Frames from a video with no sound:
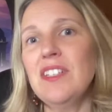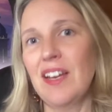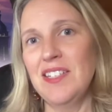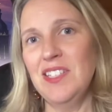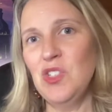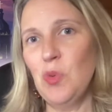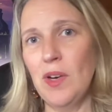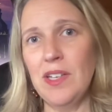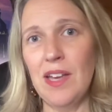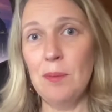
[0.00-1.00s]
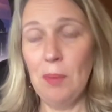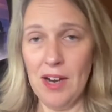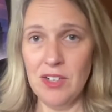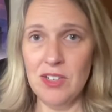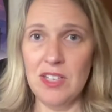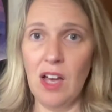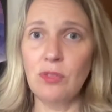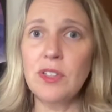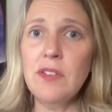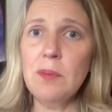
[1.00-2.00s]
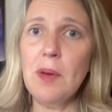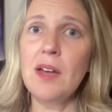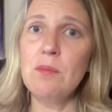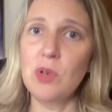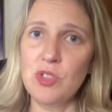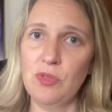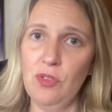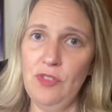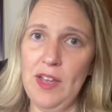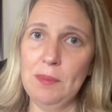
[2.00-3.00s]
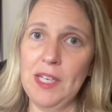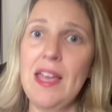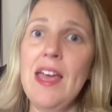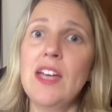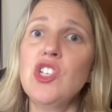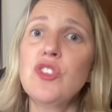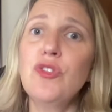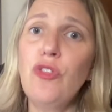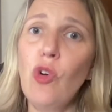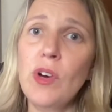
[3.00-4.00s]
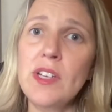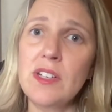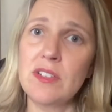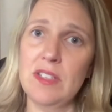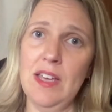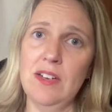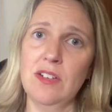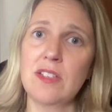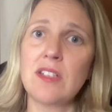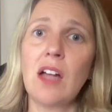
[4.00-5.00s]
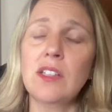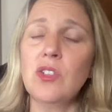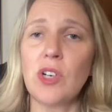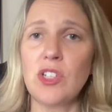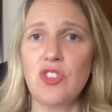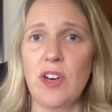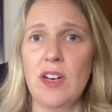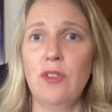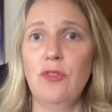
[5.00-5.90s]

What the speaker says: in 1928 by herself, leaving behind most of her family, and just 4 years later, Stalin orchestrated a